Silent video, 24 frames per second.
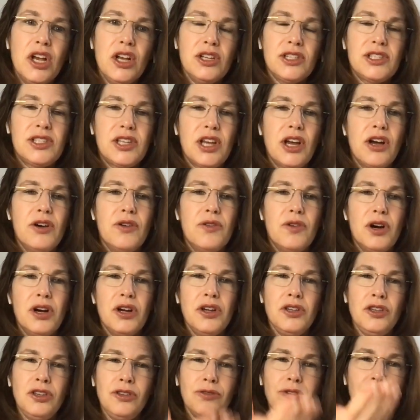So
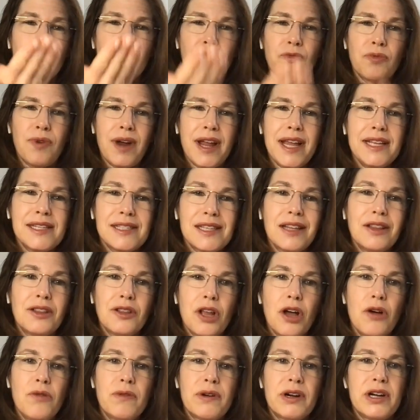you can raise and
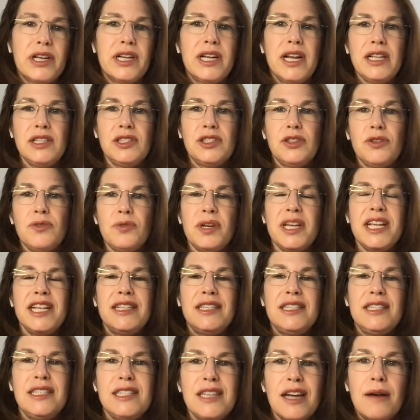lower it. And so it
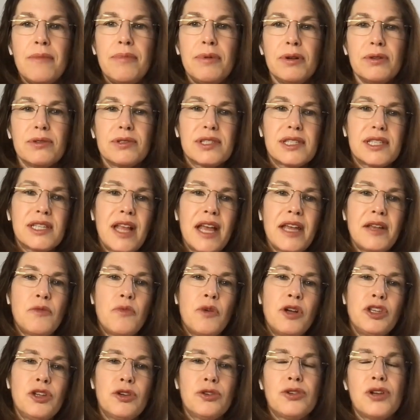doubles. Like
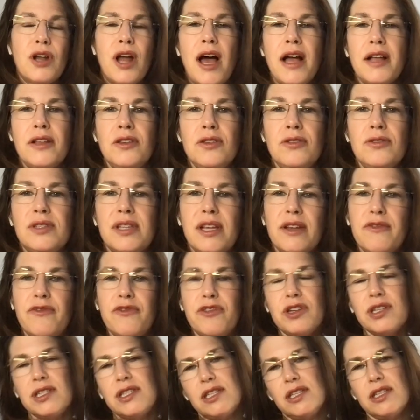when you're not using,
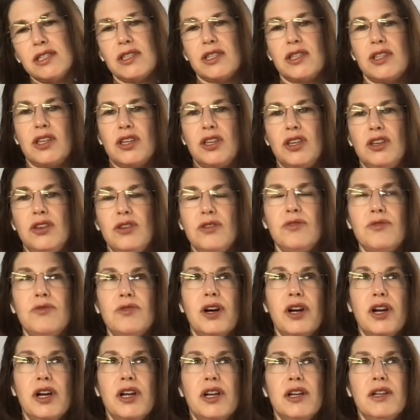for instance, the
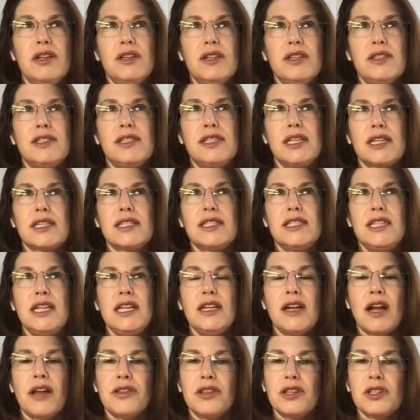
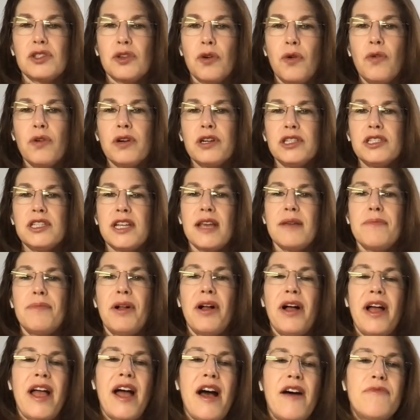Q16 on this horn table
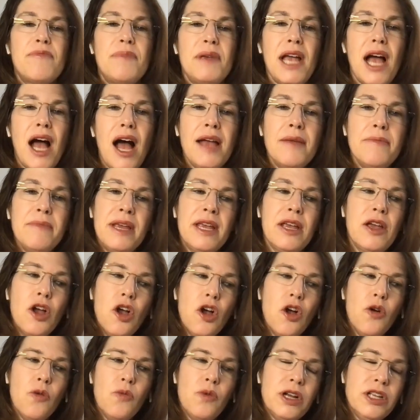I have behind me,
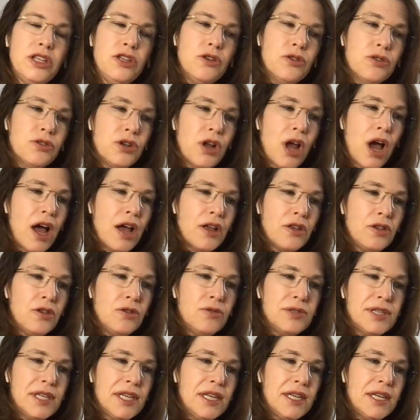when you're not
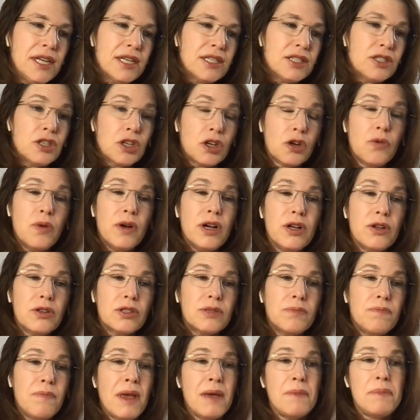using it to
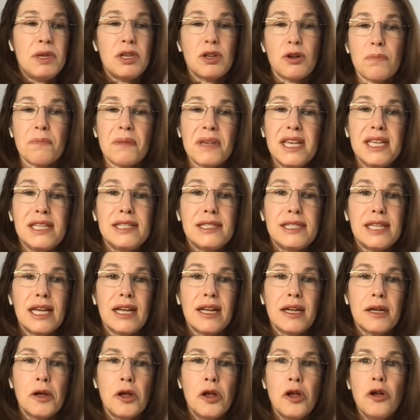quilt, maybe you're
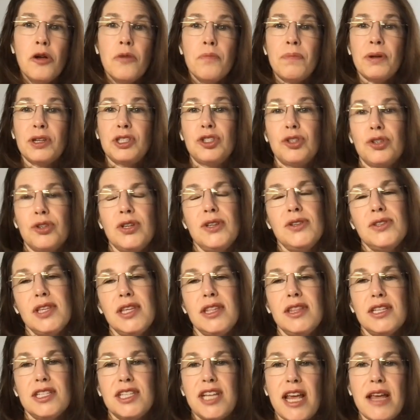piecing, but you're
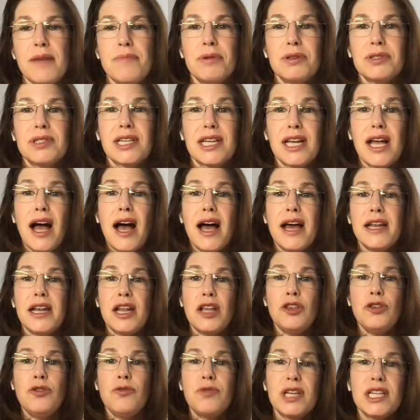using the table to cut
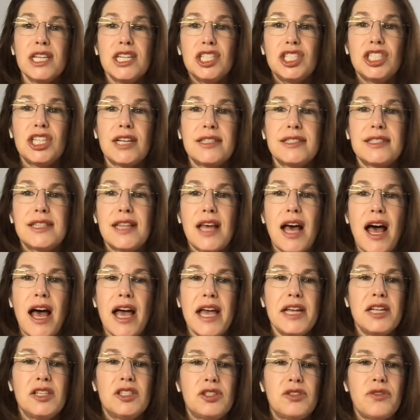and you can adjust the
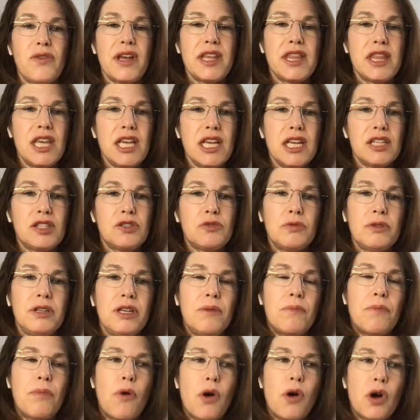height. So I think it's really
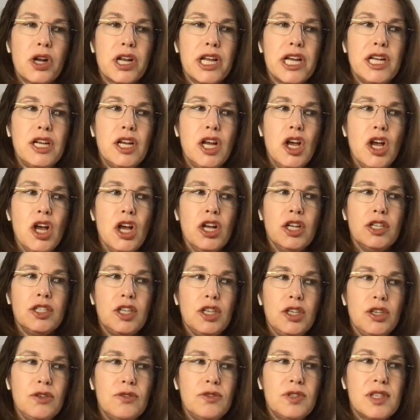important to
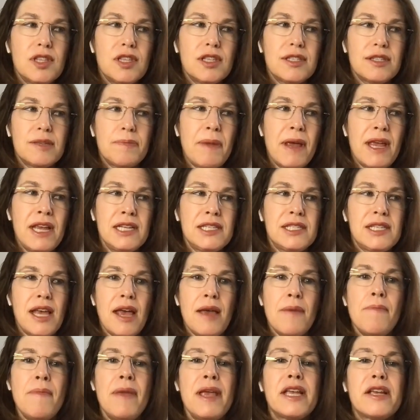use the space
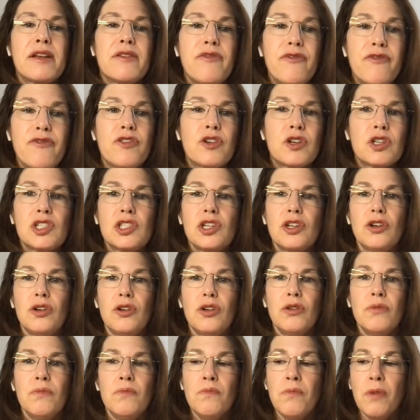and make it
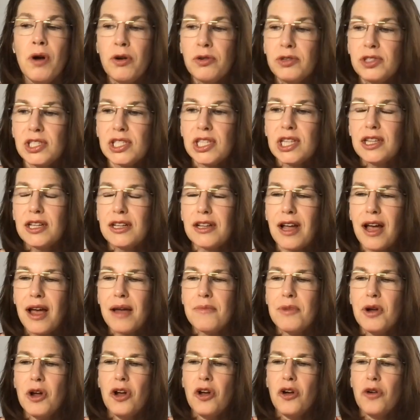versatile. Most of the time,